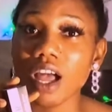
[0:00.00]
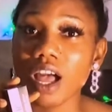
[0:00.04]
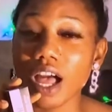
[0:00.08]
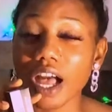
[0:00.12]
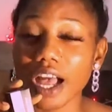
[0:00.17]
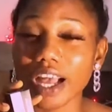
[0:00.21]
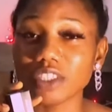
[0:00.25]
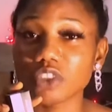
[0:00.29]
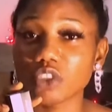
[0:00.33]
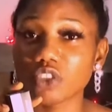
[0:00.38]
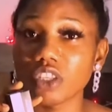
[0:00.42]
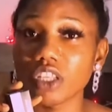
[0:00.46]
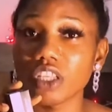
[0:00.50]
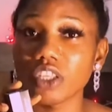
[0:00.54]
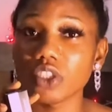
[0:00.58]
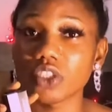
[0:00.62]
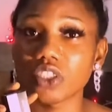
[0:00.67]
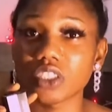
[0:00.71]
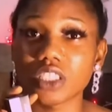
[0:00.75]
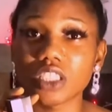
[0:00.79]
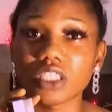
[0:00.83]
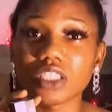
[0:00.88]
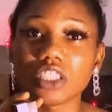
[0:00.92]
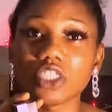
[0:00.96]
actually
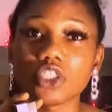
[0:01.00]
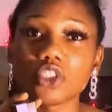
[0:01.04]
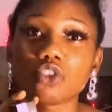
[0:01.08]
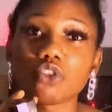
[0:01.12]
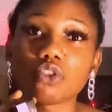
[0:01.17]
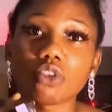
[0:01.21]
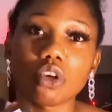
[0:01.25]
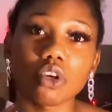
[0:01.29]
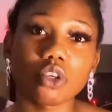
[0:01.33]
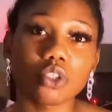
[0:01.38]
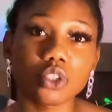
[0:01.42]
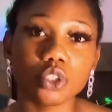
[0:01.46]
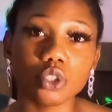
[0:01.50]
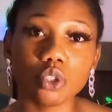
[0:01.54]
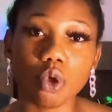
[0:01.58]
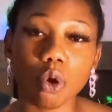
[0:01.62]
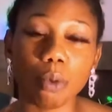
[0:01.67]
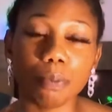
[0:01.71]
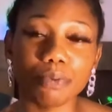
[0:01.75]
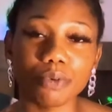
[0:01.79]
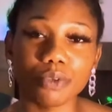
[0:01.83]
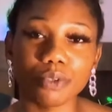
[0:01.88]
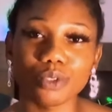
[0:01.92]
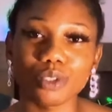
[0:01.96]
using this
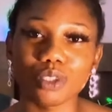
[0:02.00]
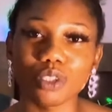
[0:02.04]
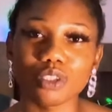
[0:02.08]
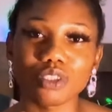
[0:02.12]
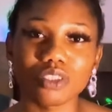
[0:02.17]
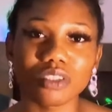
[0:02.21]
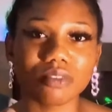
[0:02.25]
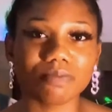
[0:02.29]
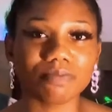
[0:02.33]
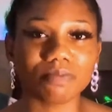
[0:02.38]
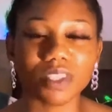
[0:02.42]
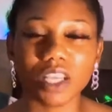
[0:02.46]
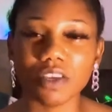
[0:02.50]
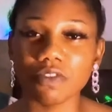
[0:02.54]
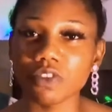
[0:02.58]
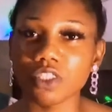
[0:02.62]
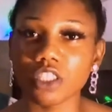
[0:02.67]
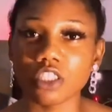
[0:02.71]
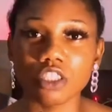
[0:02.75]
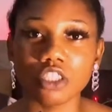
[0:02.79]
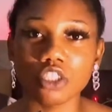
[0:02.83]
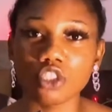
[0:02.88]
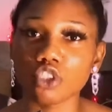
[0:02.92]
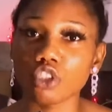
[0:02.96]
drugstore product,
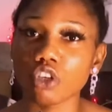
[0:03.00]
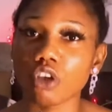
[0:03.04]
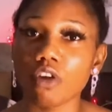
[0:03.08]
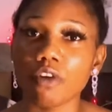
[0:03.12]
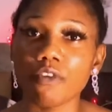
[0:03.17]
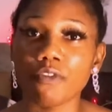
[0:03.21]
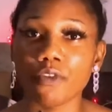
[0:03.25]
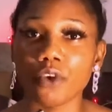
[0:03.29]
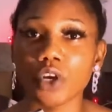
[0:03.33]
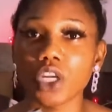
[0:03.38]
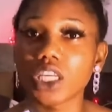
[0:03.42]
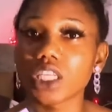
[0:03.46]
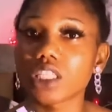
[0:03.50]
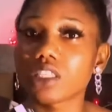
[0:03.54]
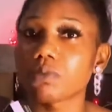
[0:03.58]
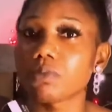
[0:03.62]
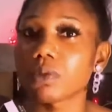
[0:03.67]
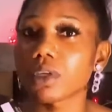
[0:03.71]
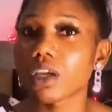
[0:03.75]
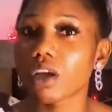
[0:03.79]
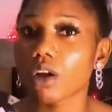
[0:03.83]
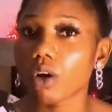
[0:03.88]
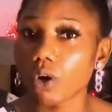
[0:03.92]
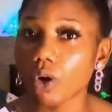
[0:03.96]
definitely you should go for it
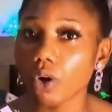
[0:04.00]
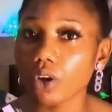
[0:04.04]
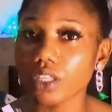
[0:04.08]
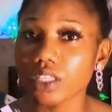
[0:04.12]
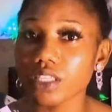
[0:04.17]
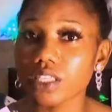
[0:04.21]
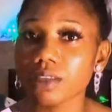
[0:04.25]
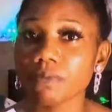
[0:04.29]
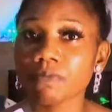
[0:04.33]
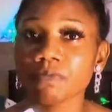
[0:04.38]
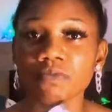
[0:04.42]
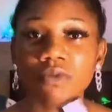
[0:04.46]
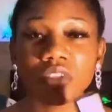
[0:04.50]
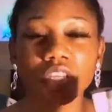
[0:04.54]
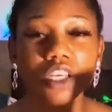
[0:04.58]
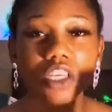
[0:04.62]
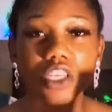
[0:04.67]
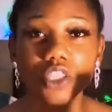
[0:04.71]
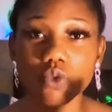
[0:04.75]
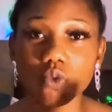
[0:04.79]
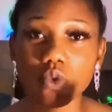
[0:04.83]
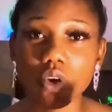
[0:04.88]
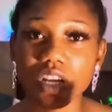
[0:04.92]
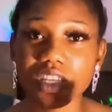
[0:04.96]
because
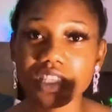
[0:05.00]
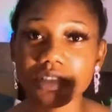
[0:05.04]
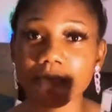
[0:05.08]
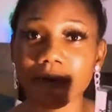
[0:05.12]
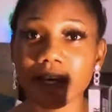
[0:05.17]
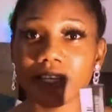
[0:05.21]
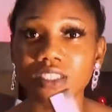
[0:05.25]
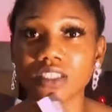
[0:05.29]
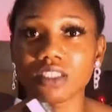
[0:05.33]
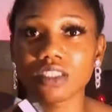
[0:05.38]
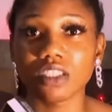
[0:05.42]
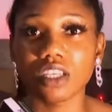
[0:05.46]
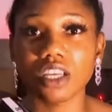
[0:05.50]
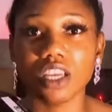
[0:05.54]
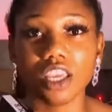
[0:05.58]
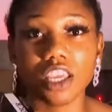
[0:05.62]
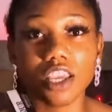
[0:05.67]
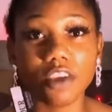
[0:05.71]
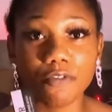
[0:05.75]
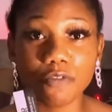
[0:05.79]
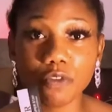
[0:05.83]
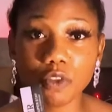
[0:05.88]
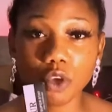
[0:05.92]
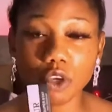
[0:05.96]
it works magic.
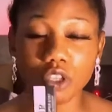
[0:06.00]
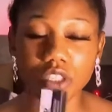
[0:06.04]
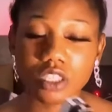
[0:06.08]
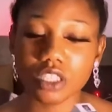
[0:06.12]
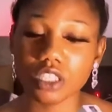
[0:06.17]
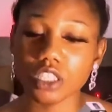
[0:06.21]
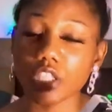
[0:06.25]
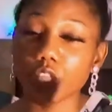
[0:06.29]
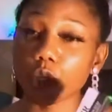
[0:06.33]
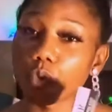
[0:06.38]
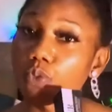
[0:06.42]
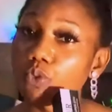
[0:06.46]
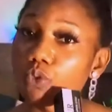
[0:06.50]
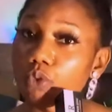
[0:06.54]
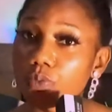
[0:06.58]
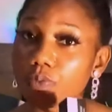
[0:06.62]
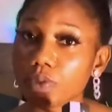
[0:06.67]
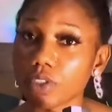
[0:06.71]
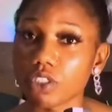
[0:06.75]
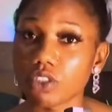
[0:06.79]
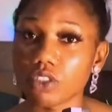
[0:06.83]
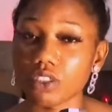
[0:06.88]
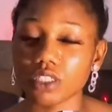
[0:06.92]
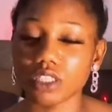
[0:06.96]
If not, they won't
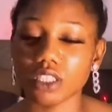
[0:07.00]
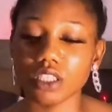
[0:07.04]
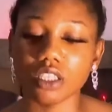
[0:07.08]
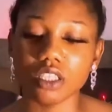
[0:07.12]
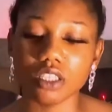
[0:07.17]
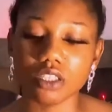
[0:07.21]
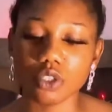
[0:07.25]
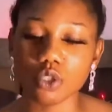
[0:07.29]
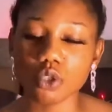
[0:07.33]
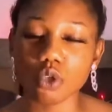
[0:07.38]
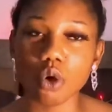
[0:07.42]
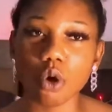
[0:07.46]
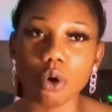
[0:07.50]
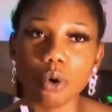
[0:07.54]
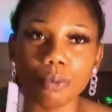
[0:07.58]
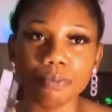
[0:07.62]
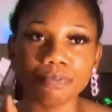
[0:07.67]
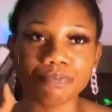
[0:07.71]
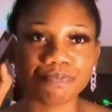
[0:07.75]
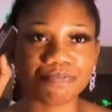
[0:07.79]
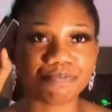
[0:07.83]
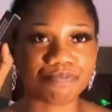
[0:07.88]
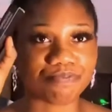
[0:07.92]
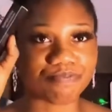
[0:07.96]
be using it.
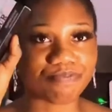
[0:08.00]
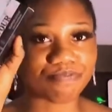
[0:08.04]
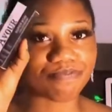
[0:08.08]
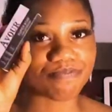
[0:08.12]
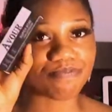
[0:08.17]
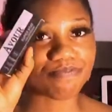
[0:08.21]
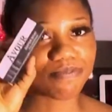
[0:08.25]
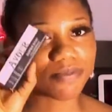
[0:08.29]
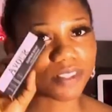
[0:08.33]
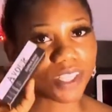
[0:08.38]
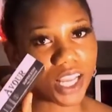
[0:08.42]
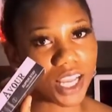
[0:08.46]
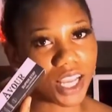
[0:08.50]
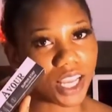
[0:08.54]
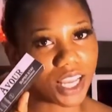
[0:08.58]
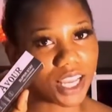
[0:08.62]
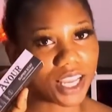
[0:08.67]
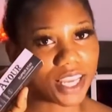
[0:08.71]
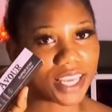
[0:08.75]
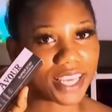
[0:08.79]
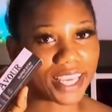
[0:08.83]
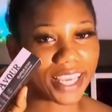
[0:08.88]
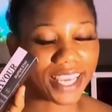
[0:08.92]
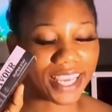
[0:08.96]
So
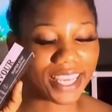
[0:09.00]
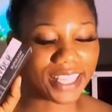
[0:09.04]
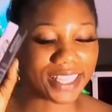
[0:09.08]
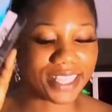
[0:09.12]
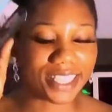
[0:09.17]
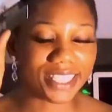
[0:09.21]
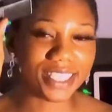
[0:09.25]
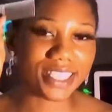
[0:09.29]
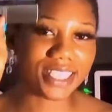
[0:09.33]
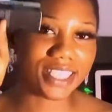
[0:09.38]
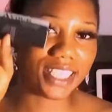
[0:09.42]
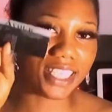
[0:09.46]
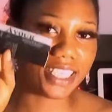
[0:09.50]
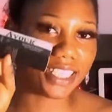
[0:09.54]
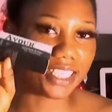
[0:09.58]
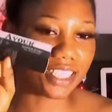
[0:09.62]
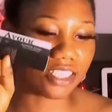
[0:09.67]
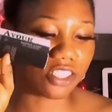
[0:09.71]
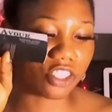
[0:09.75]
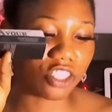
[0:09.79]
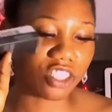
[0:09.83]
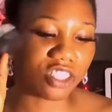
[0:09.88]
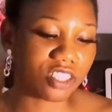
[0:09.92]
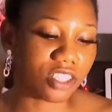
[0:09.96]
get this, it
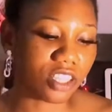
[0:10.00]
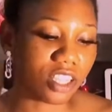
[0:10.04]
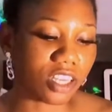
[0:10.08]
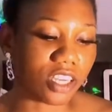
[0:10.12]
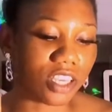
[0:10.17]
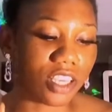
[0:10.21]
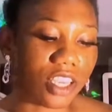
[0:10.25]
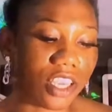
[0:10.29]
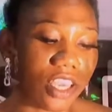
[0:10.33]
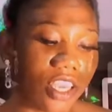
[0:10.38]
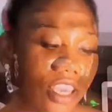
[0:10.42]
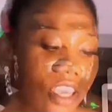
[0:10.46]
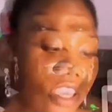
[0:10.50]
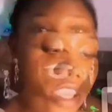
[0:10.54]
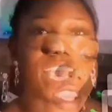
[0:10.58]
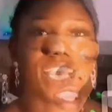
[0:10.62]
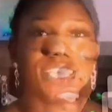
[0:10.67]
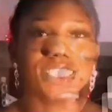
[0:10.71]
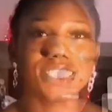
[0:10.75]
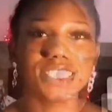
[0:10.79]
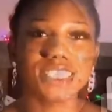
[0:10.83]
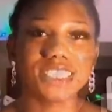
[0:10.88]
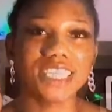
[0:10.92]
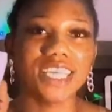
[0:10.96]
is just 3k. So
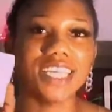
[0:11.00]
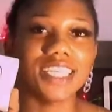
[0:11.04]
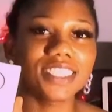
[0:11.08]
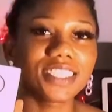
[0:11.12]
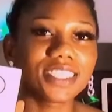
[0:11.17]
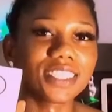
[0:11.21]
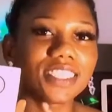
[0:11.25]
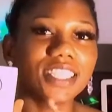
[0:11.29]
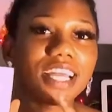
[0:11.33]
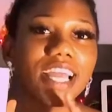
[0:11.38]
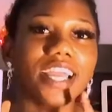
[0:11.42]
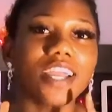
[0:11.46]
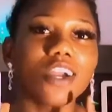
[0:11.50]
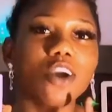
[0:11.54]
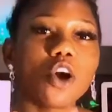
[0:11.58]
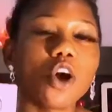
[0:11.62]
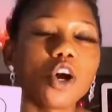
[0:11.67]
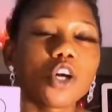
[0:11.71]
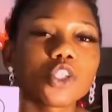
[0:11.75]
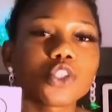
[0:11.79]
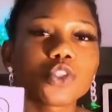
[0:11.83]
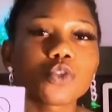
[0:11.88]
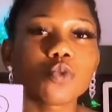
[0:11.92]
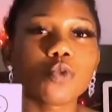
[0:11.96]
guys, the next thing I
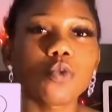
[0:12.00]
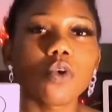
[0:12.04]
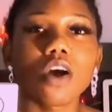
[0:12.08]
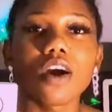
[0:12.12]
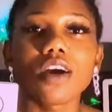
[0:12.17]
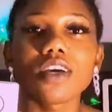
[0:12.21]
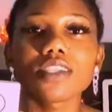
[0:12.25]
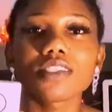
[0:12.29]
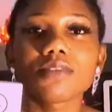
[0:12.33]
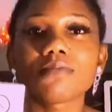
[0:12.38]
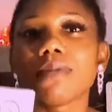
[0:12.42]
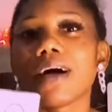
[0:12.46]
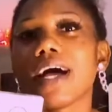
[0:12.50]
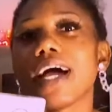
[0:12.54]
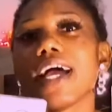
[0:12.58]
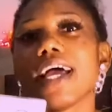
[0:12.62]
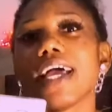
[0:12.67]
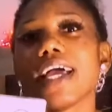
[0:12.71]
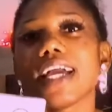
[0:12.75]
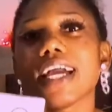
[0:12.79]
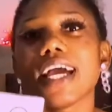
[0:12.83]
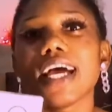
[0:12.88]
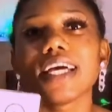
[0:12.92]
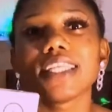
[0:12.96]
got was my
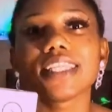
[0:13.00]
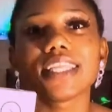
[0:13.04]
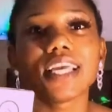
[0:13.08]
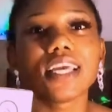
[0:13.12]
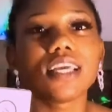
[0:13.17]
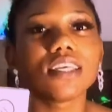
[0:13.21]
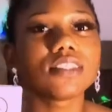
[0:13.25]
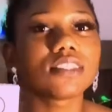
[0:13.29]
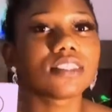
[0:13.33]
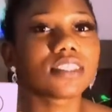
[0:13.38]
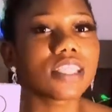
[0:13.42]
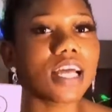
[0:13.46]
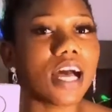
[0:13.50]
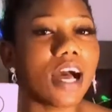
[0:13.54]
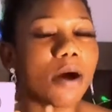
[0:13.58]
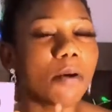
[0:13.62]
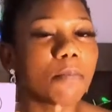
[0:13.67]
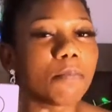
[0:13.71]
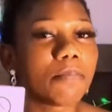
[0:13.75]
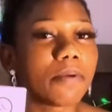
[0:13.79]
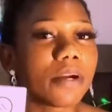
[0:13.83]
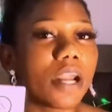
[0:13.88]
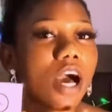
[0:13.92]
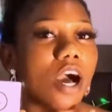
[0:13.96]
Edgar and
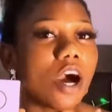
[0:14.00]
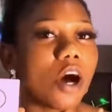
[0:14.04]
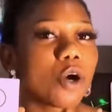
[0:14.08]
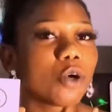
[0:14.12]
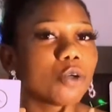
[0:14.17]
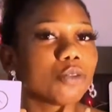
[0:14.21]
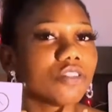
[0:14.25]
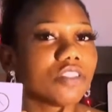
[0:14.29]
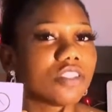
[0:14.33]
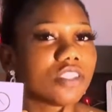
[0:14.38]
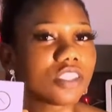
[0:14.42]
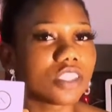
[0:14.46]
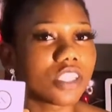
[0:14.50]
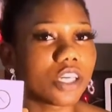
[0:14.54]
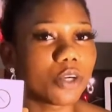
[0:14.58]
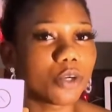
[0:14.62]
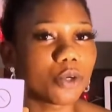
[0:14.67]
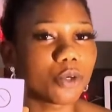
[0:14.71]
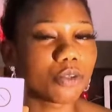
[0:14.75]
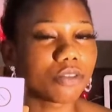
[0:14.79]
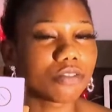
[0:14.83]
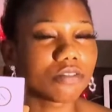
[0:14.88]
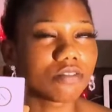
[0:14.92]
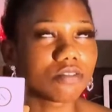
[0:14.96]
Esther brow
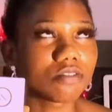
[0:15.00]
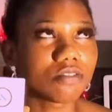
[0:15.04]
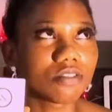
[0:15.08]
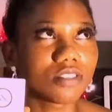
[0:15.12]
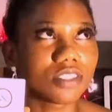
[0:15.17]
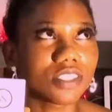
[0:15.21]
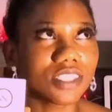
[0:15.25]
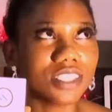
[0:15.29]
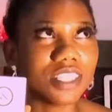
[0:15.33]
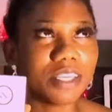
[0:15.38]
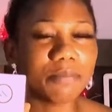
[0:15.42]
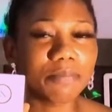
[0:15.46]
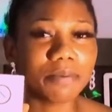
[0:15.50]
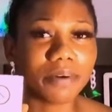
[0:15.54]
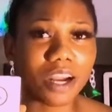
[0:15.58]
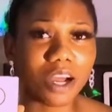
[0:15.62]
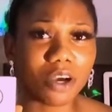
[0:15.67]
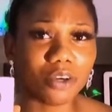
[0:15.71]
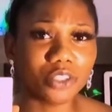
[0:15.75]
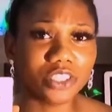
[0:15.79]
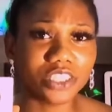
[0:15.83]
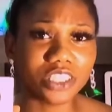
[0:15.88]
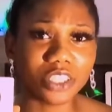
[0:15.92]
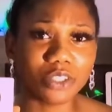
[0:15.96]
gel. Is it
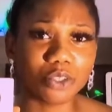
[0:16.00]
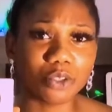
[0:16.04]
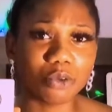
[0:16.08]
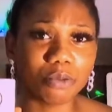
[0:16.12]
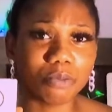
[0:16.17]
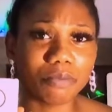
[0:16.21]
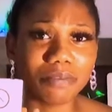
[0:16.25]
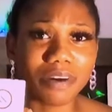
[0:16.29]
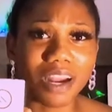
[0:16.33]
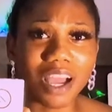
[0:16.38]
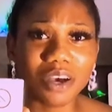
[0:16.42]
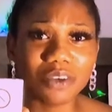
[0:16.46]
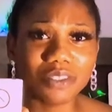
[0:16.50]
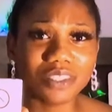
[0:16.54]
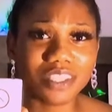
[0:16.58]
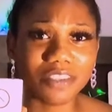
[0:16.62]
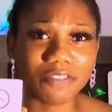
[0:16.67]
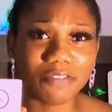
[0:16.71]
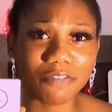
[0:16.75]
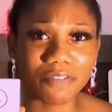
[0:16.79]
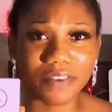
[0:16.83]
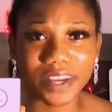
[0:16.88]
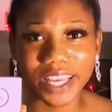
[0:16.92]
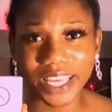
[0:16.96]
brow gel? Brow
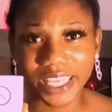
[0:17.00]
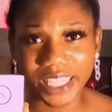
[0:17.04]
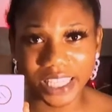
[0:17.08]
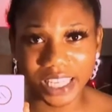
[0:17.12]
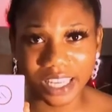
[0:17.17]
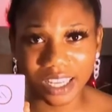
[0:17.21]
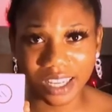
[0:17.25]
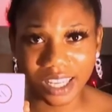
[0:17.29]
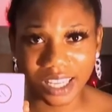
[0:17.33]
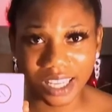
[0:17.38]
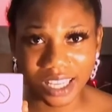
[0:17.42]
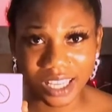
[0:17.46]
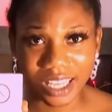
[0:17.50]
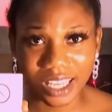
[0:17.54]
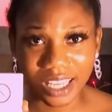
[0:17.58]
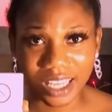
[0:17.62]
definer.